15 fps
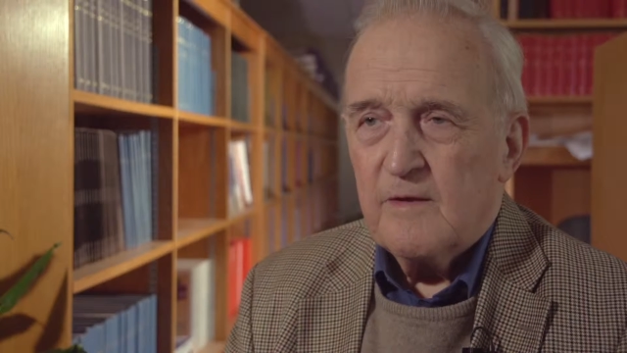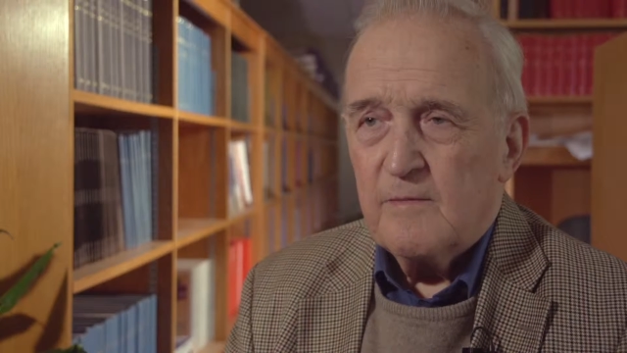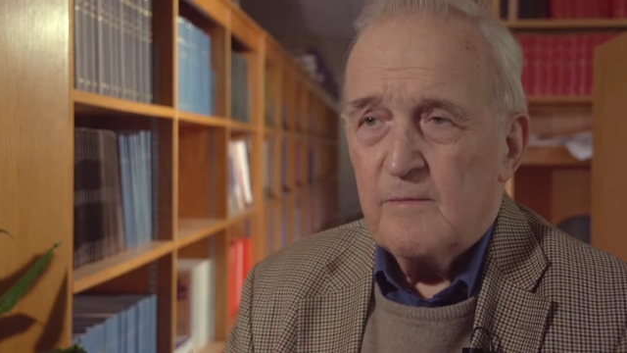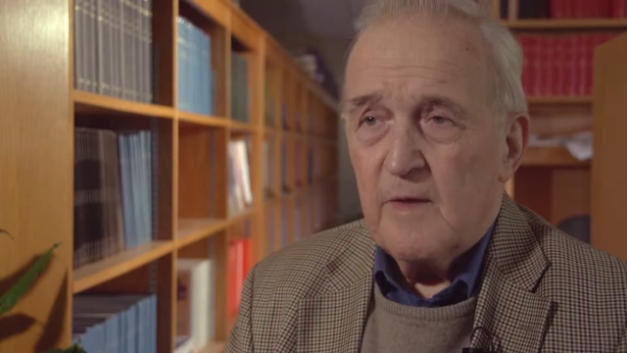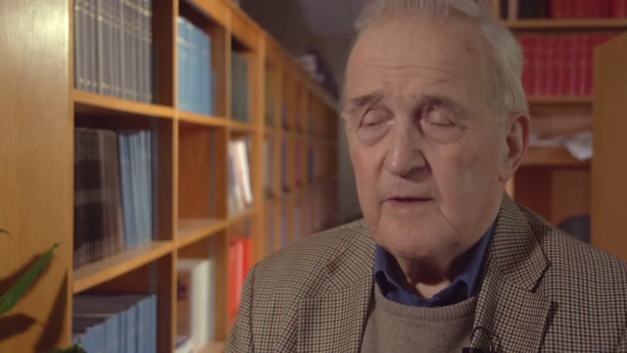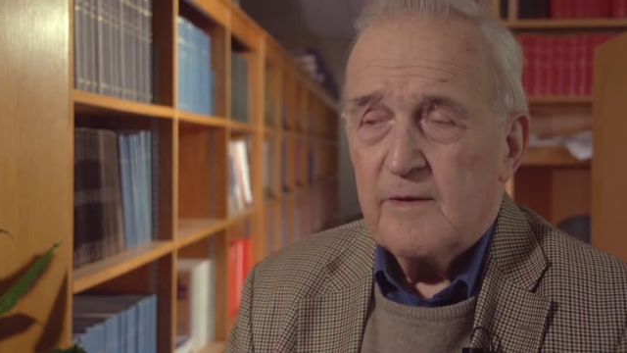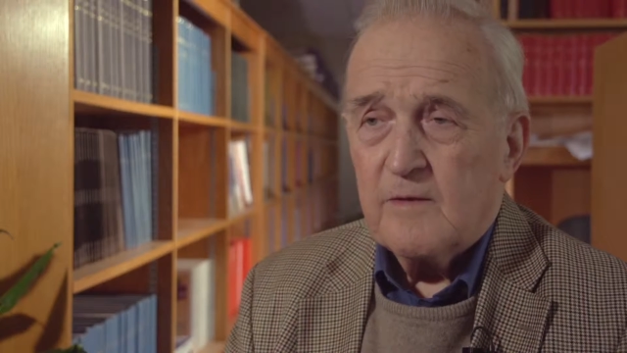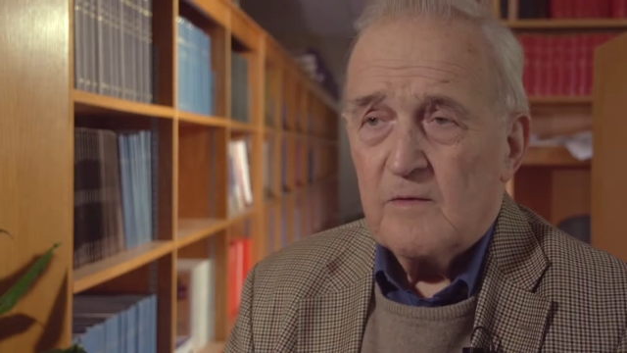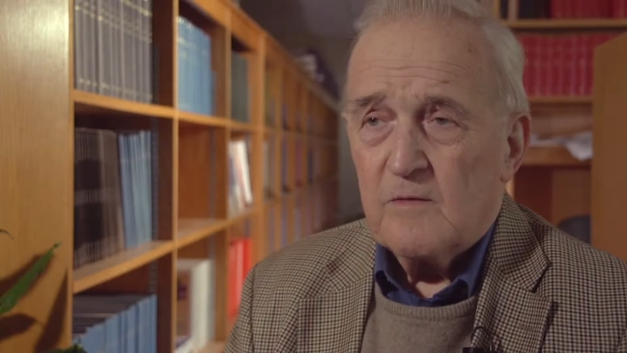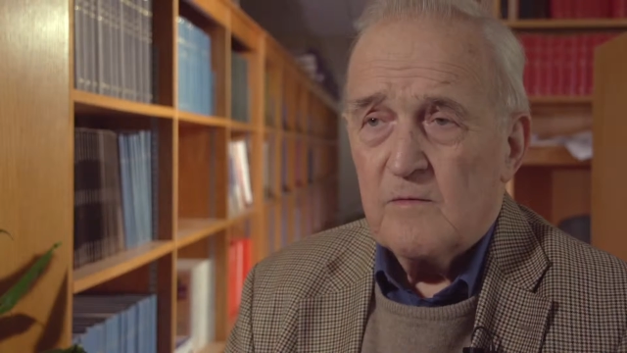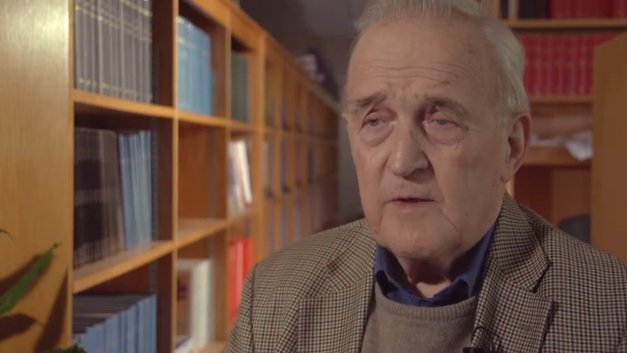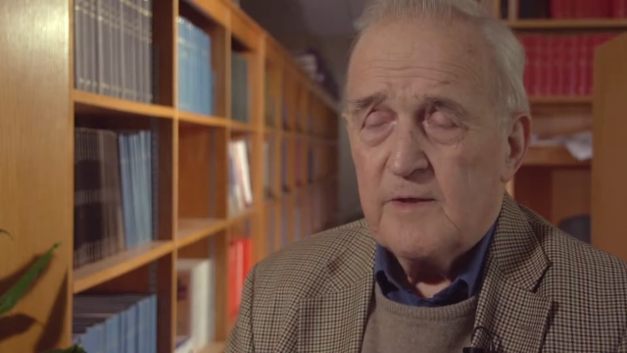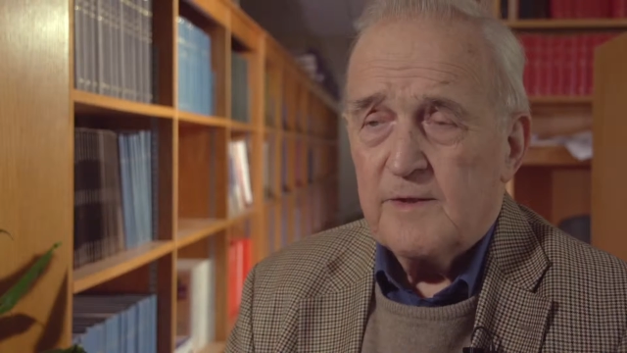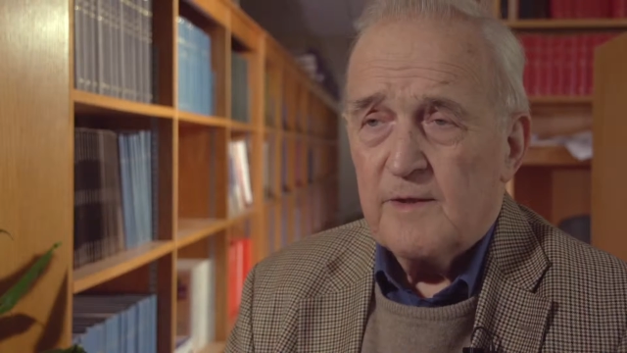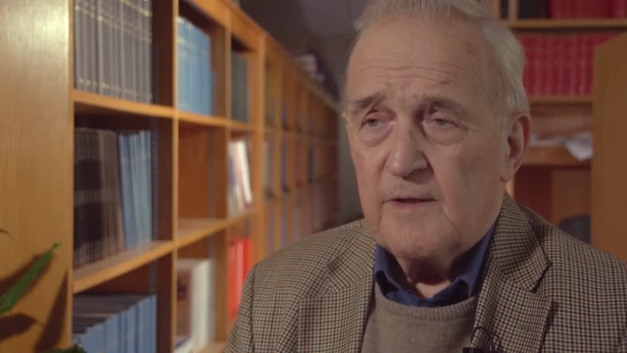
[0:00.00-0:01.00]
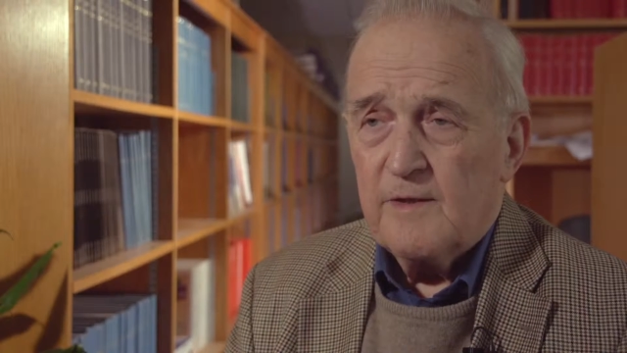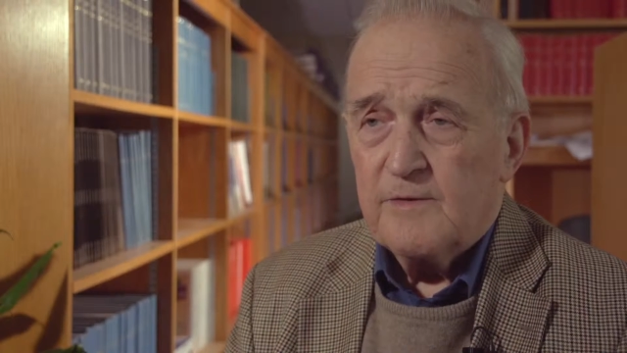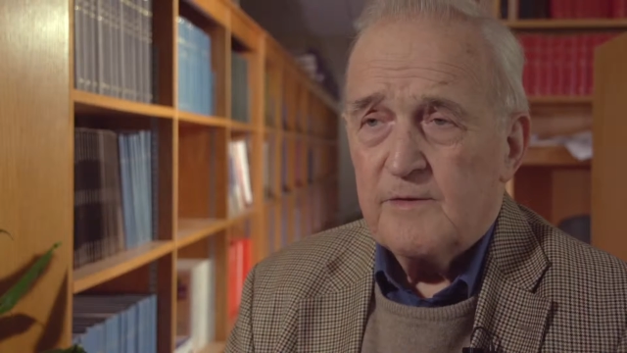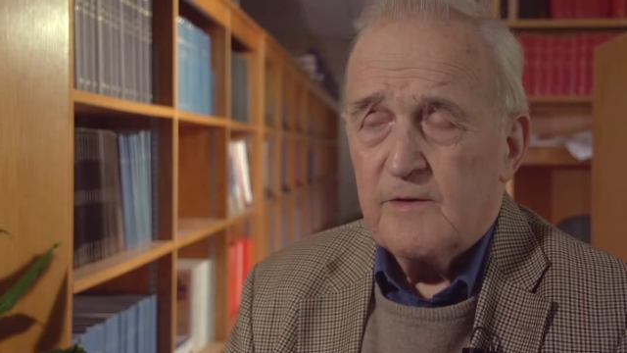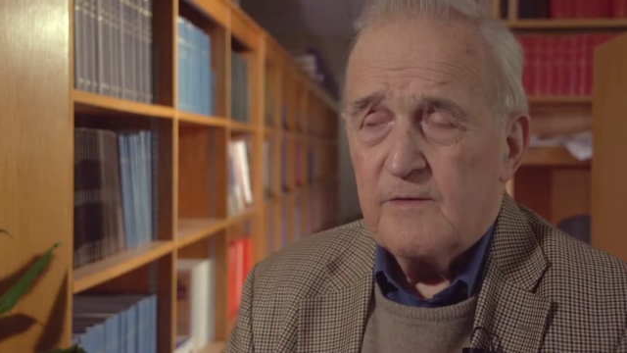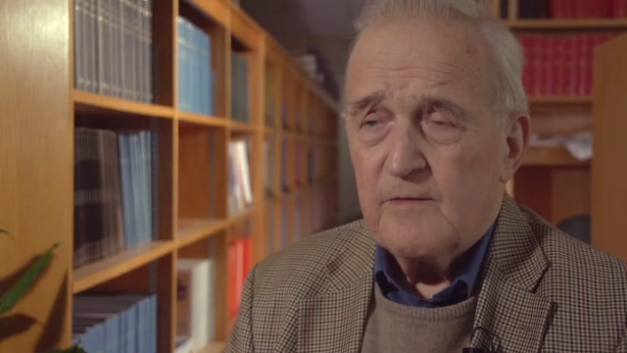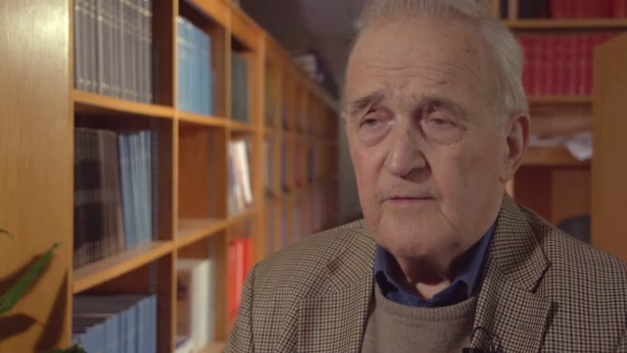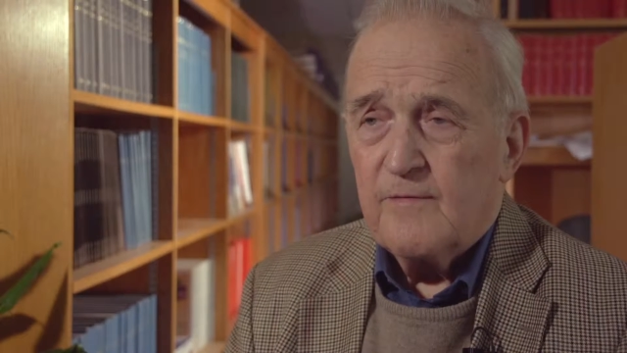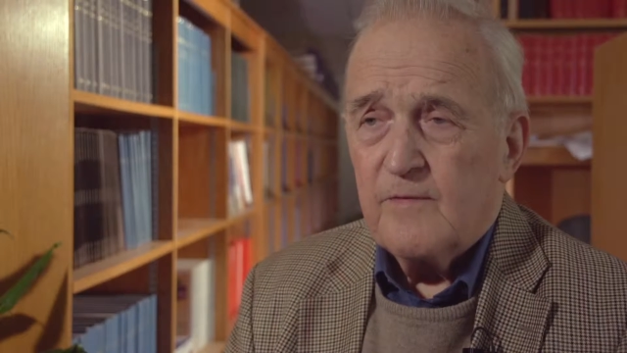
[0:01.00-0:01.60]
and medical research in the